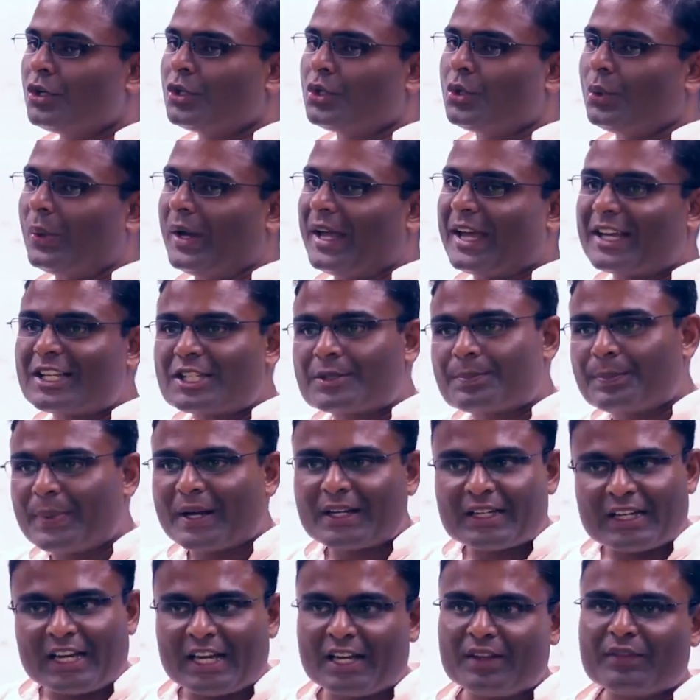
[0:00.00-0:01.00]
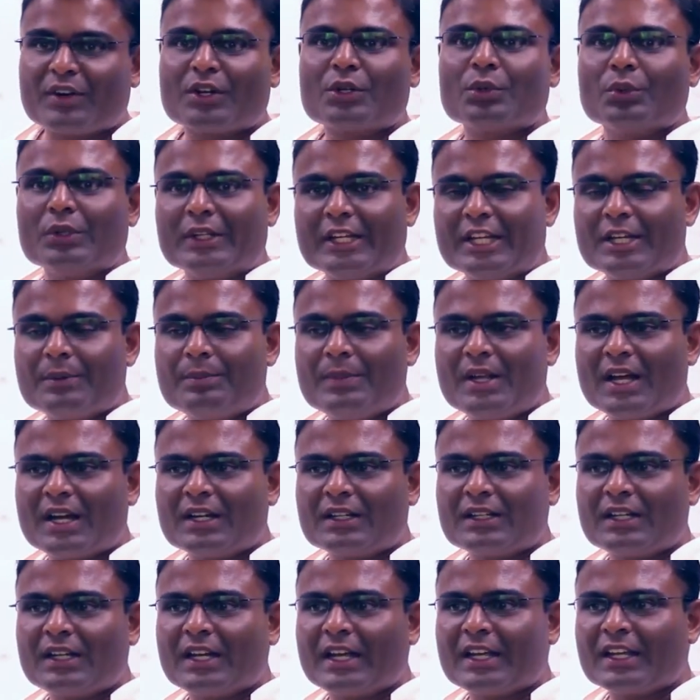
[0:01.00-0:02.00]
to expect anyone to lead me
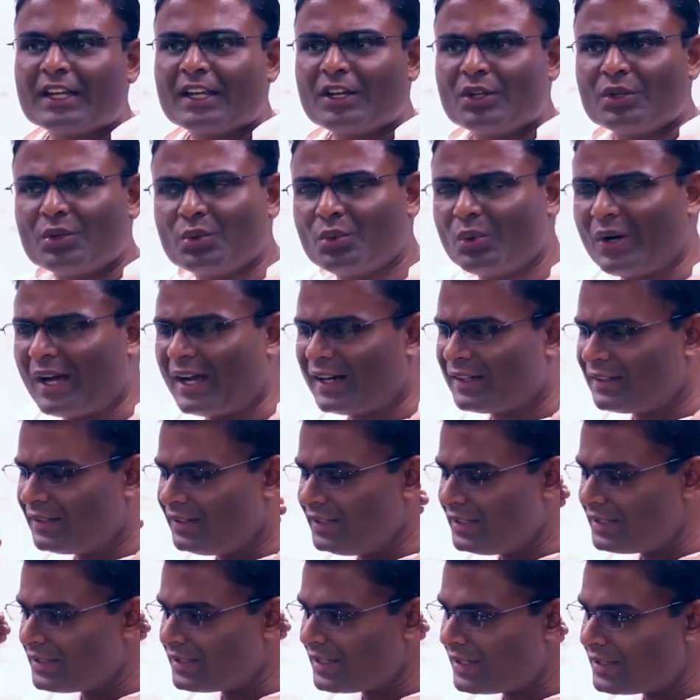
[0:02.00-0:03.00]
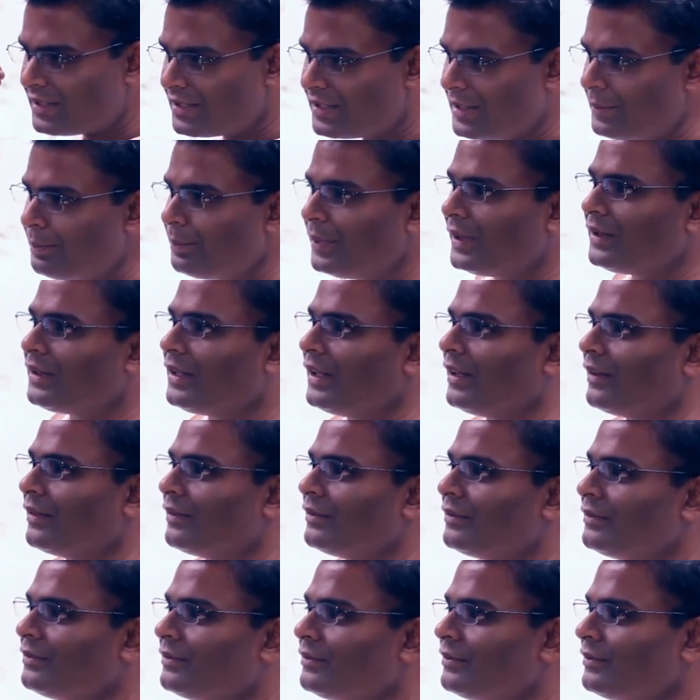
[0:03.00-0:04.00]
until I can do at least that simple thing.
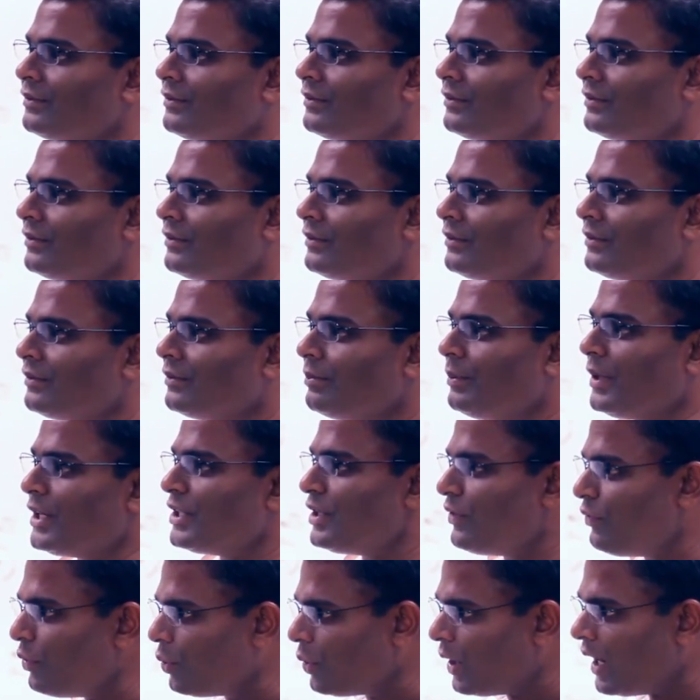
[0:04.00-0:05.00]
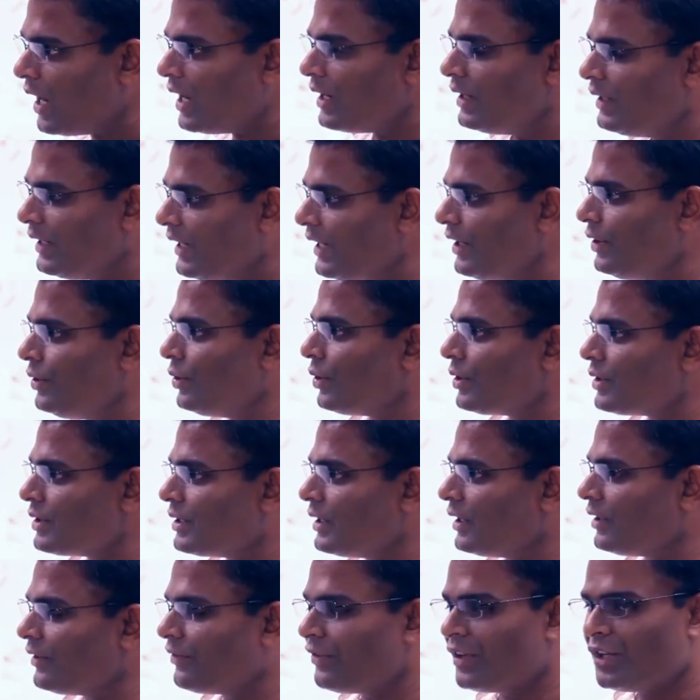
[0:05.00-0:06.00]
Because if you can't lead
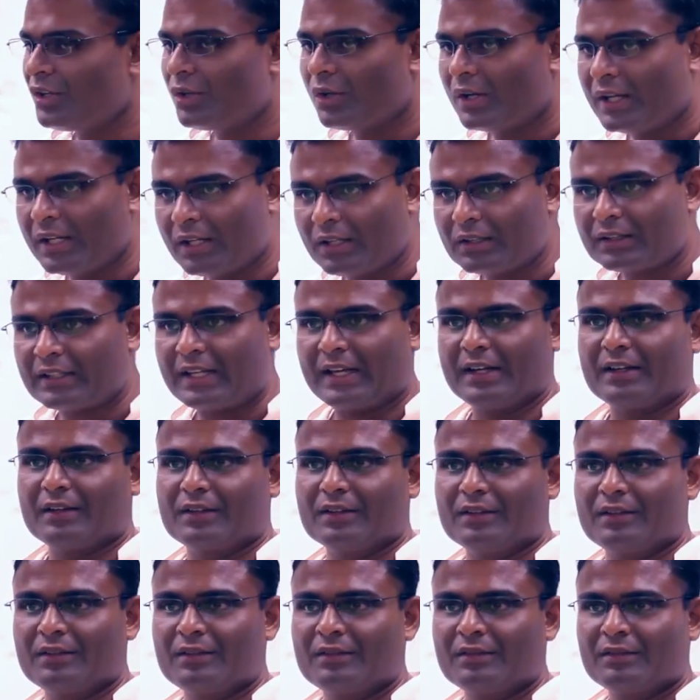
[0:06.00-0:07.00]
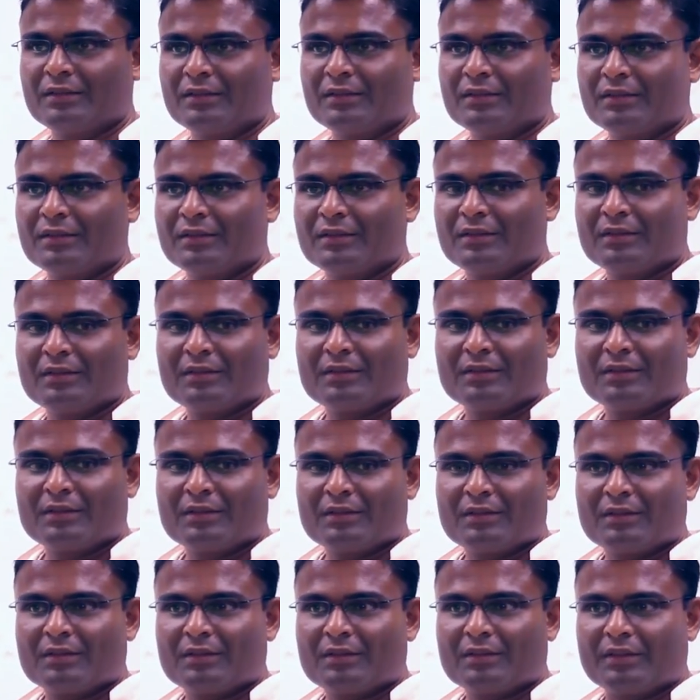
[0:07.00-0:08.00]
yourself in your health angle,
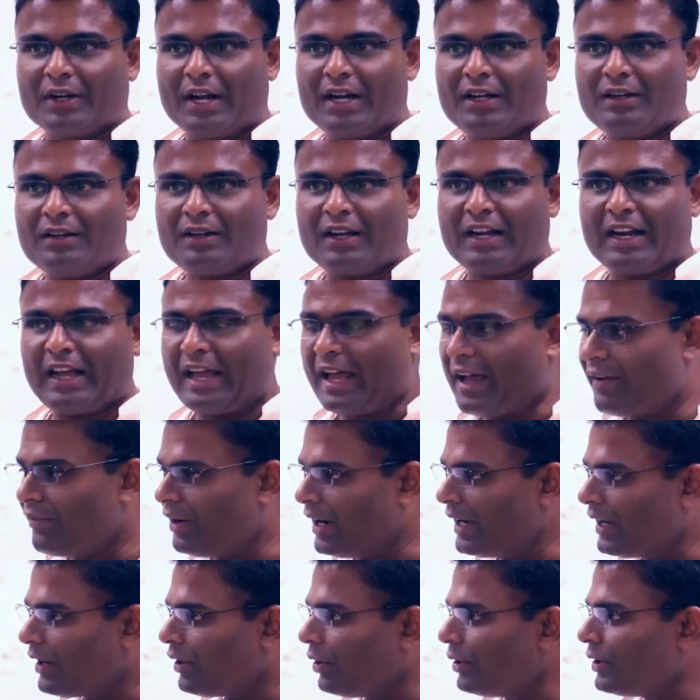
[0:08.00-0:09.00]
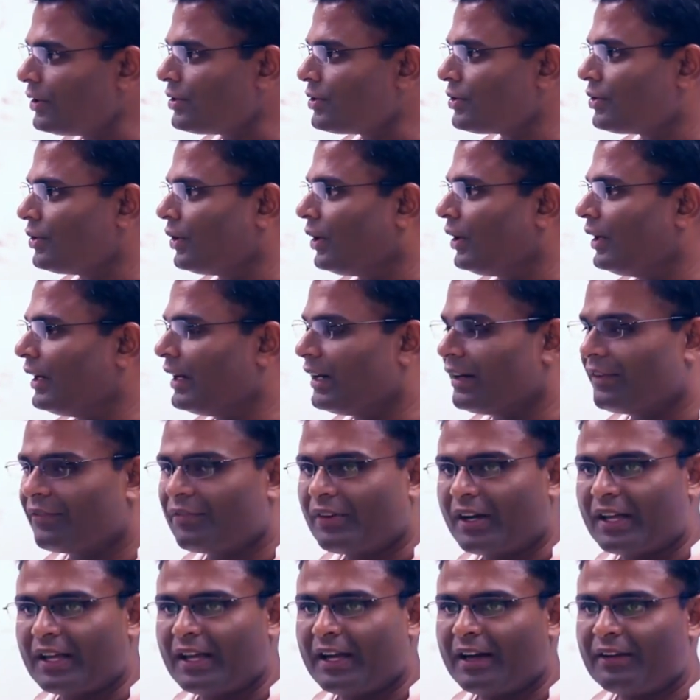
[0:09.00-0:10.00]
right? And I have high cholesterol. And
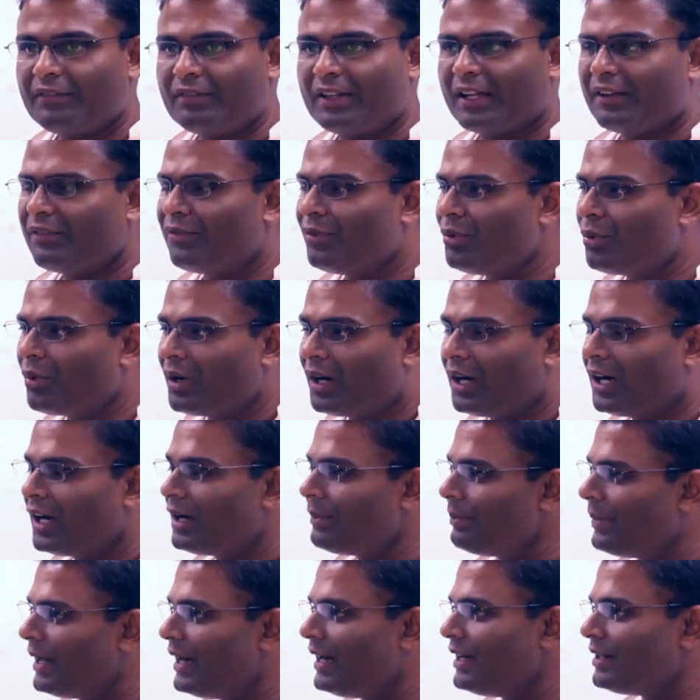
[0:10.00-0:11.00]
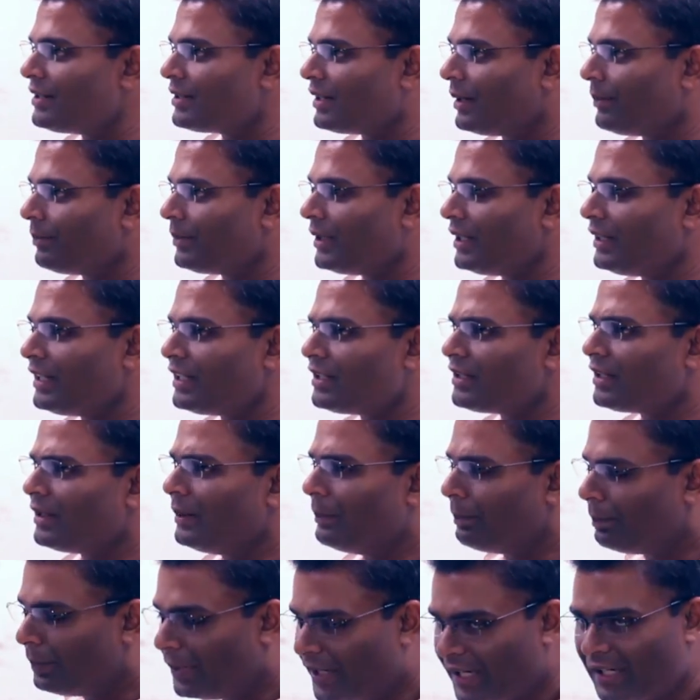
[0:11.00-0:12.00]
if you can't manage something that's
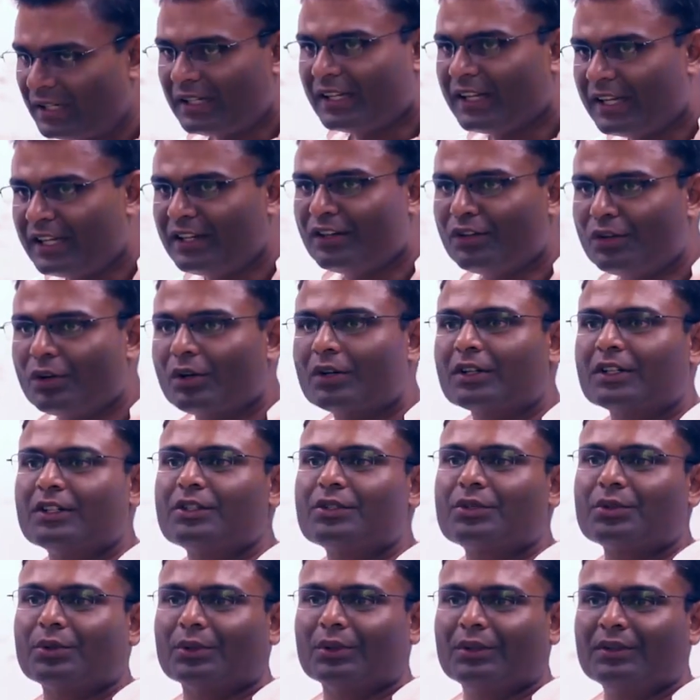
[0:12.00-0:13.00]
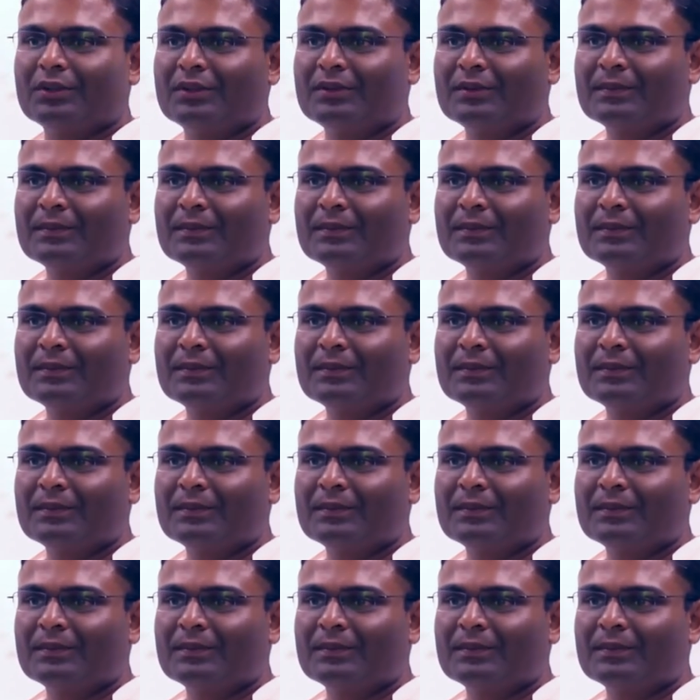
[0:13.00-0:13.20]
completely in your control,